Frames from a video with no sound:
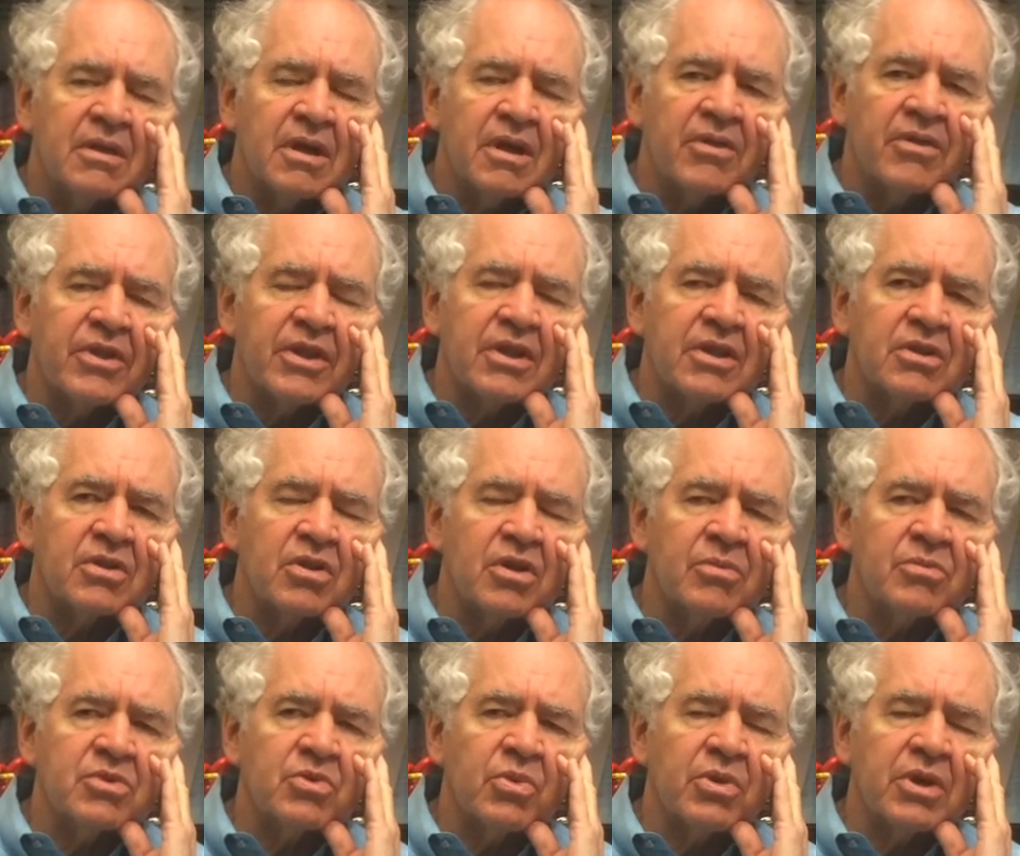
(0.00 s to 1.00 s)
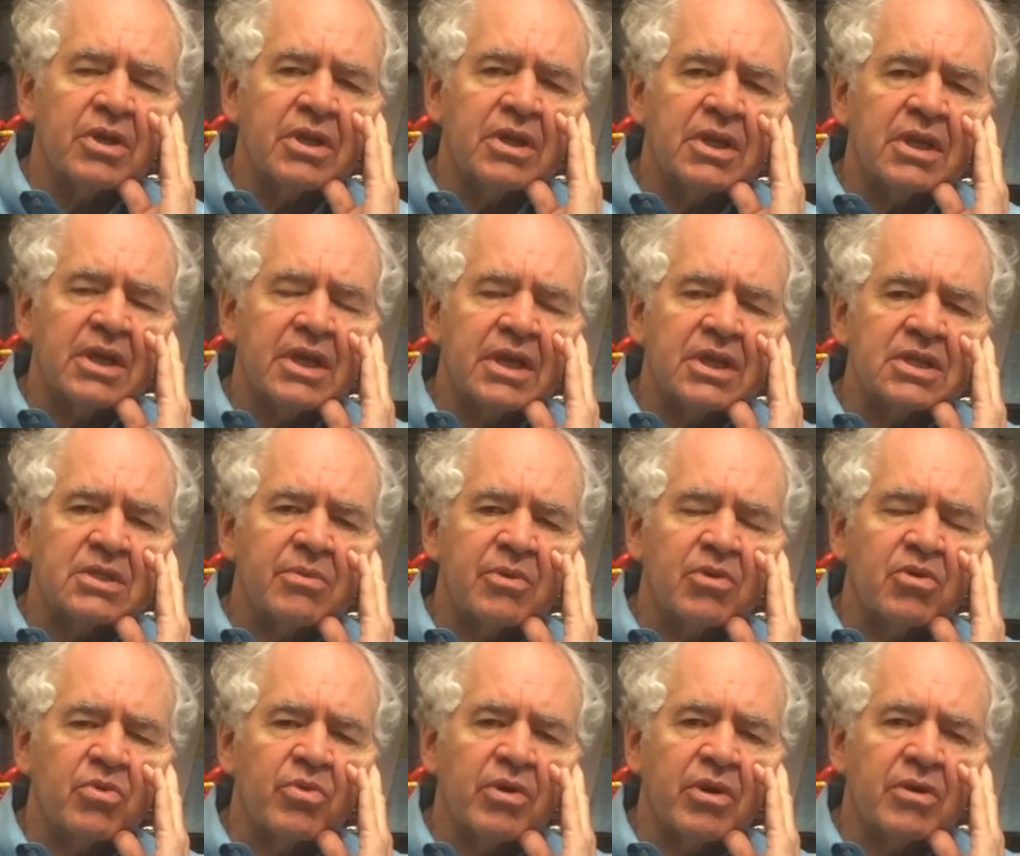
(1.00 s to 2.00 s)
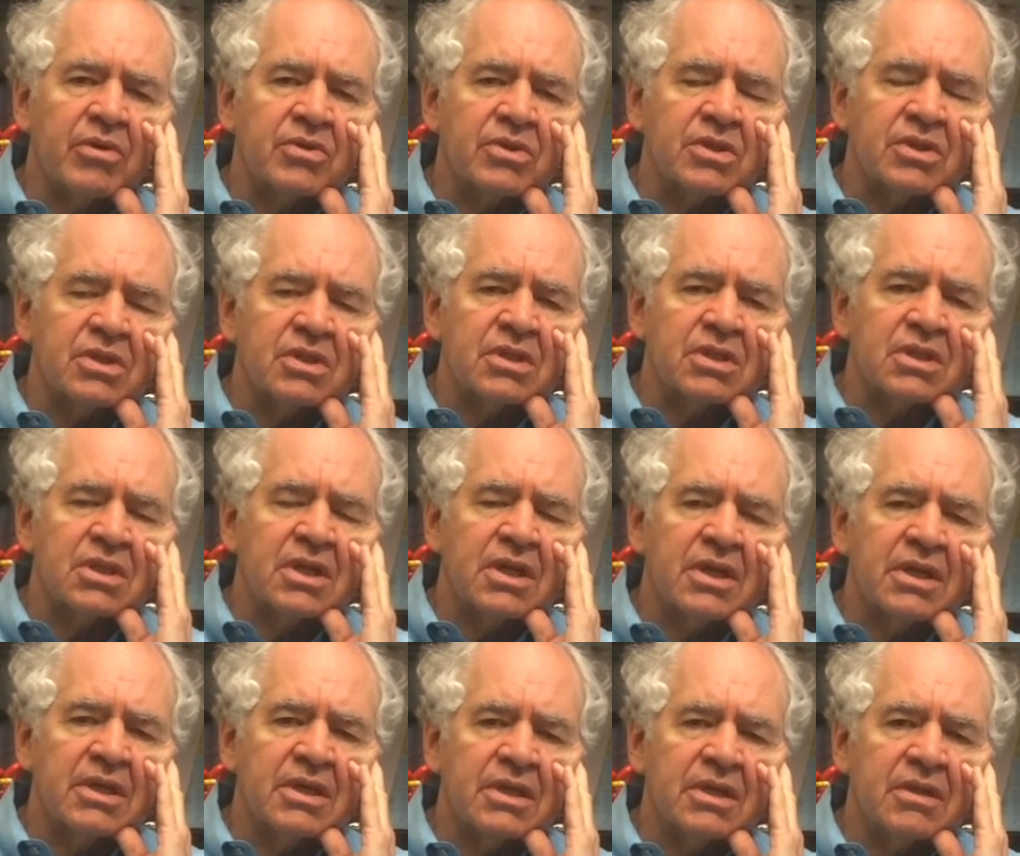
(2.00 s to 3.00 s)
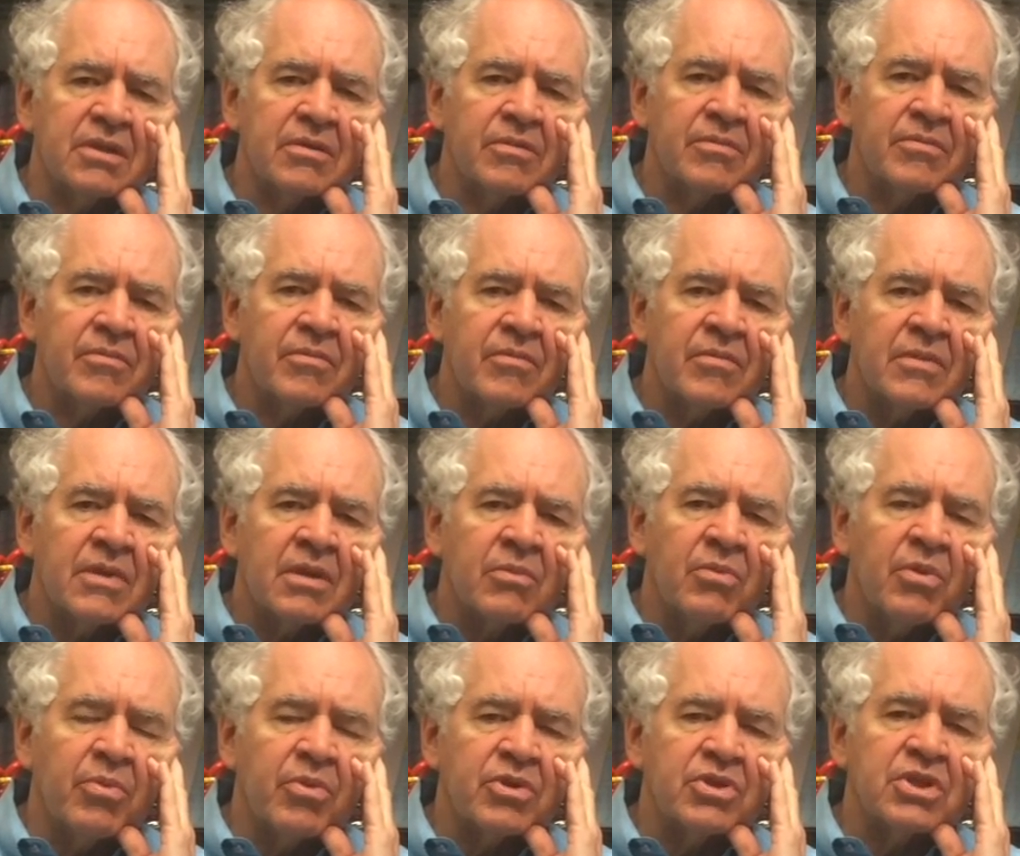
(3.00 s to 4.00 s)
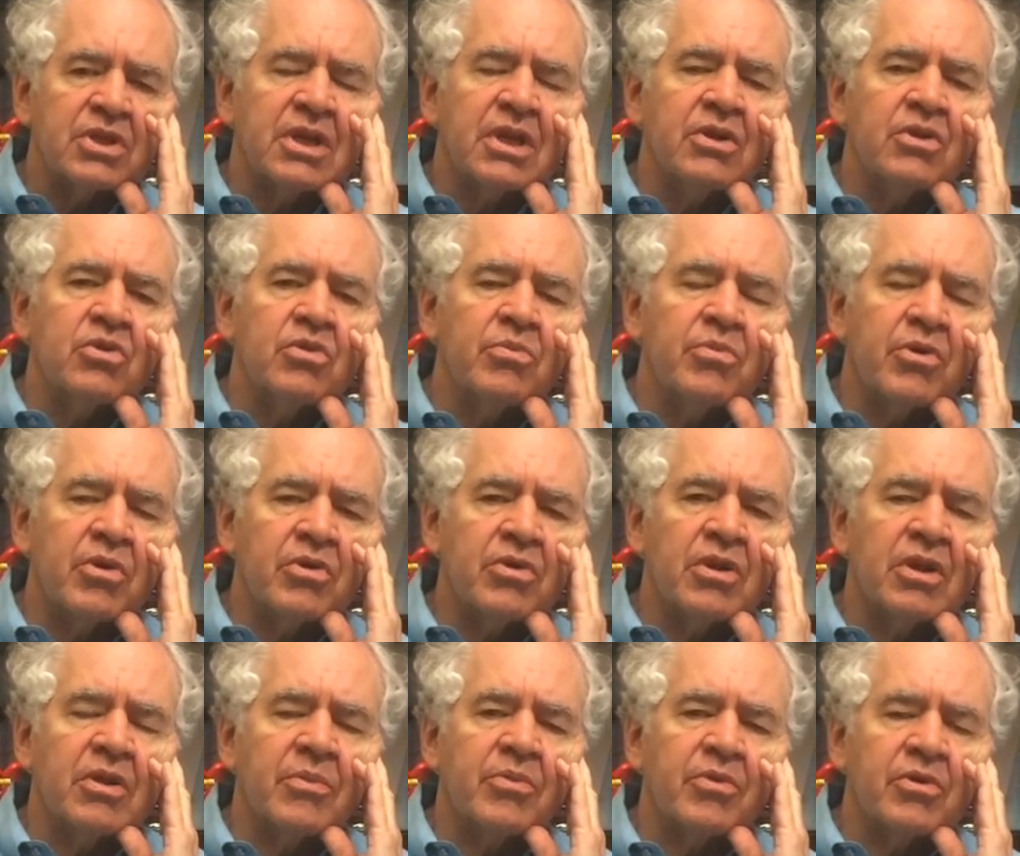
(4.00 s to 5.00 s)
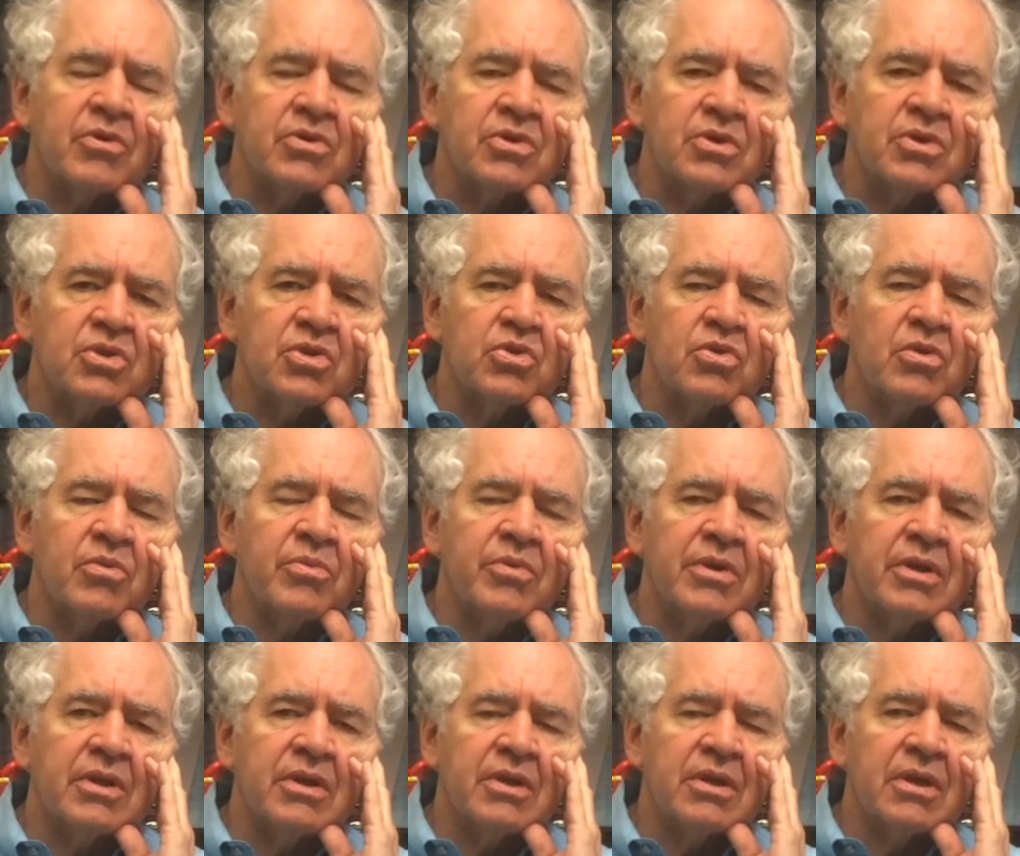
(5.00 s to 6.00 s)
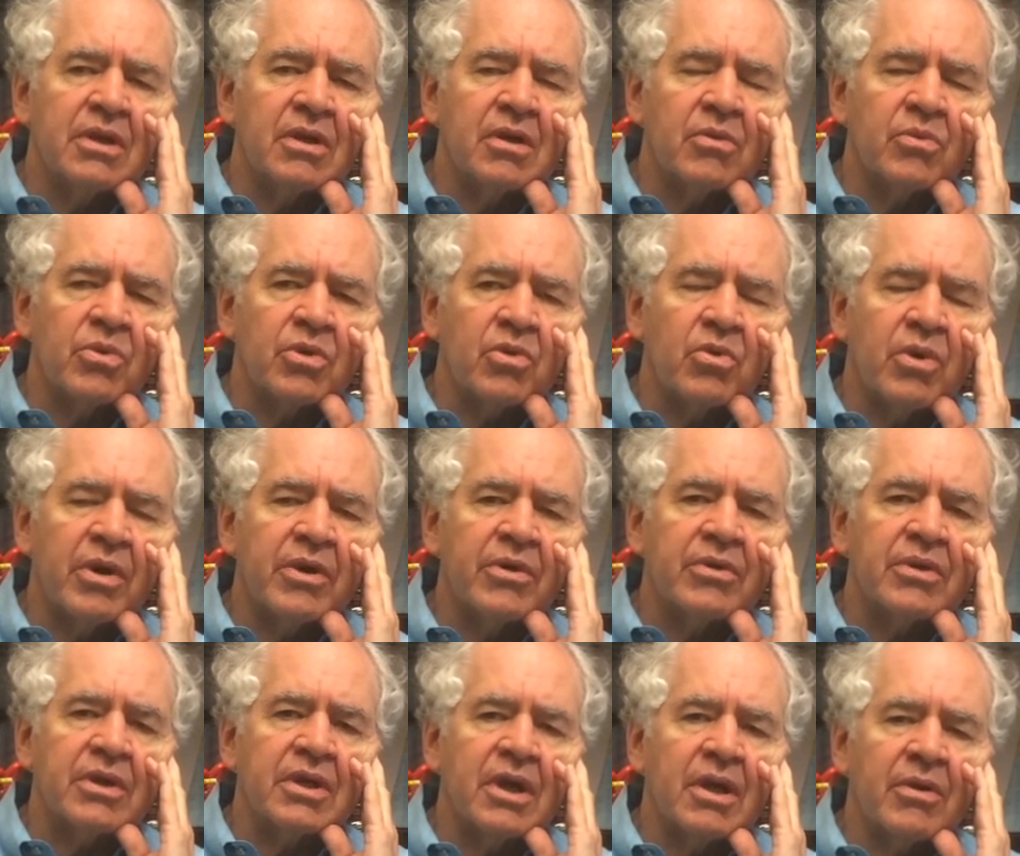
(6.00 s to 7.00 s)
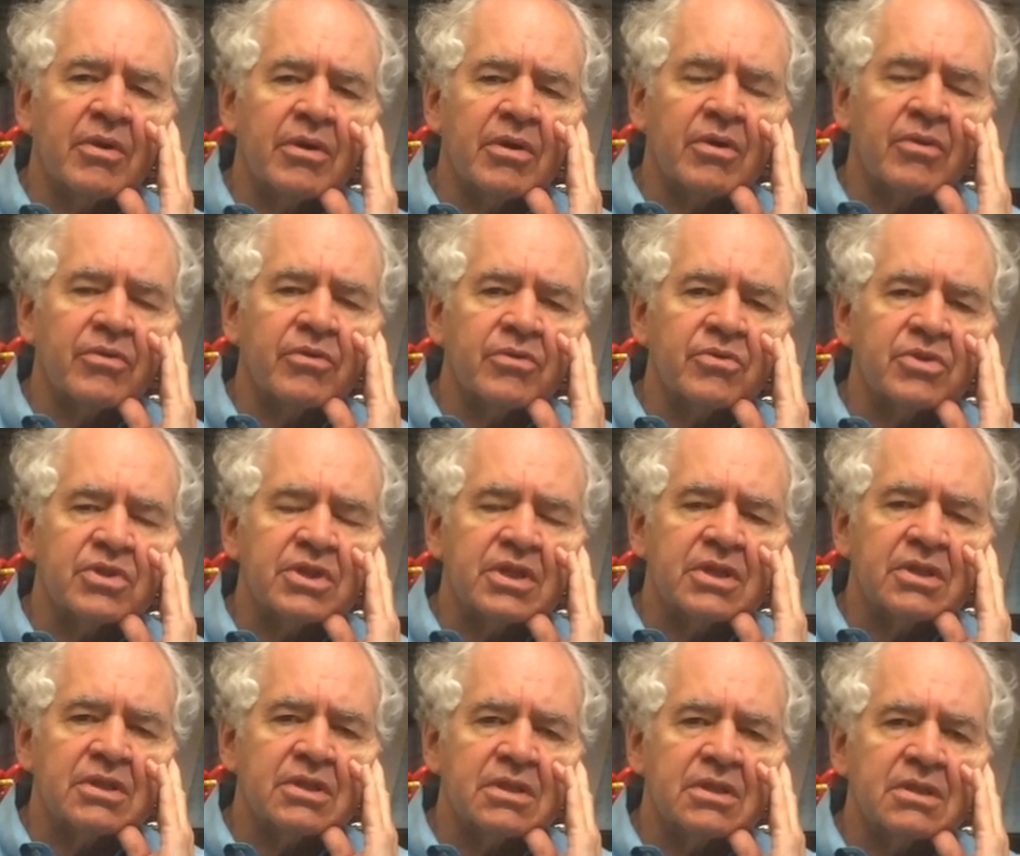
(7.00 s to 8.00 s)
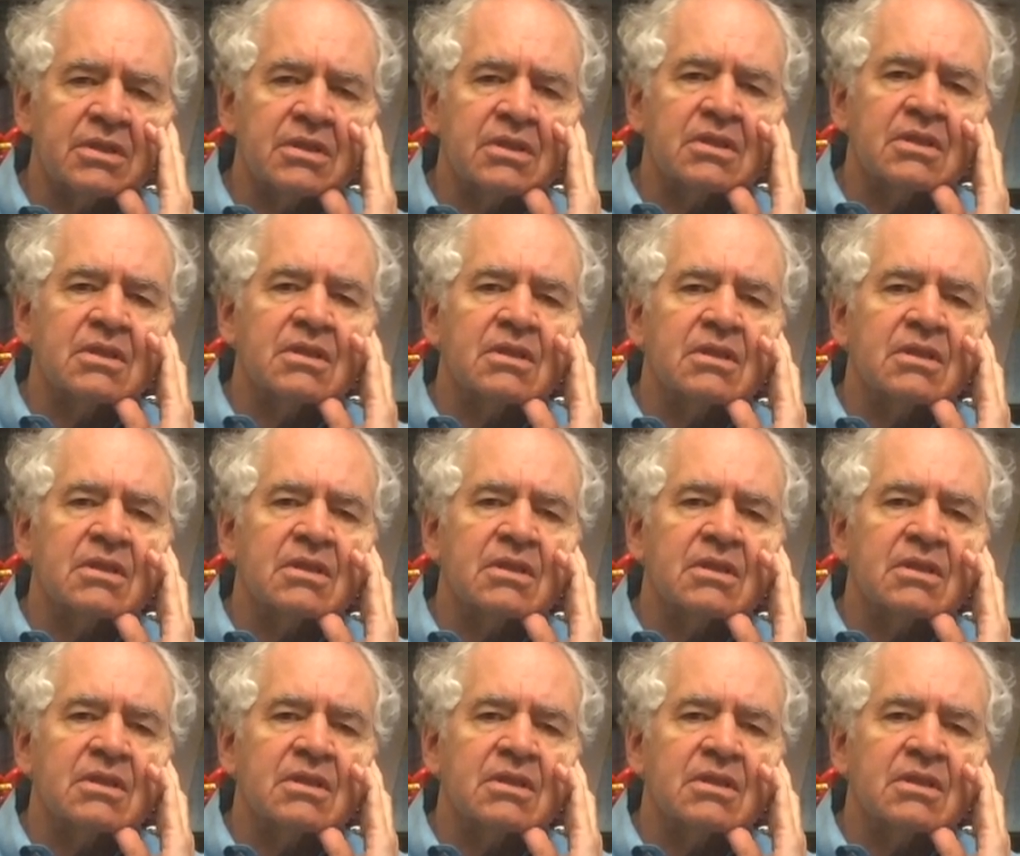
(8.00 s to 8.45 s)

I think, in terms of what it indicates about who we are as a society, but puts an undue burden on the persons who have been required to carry out those sentences.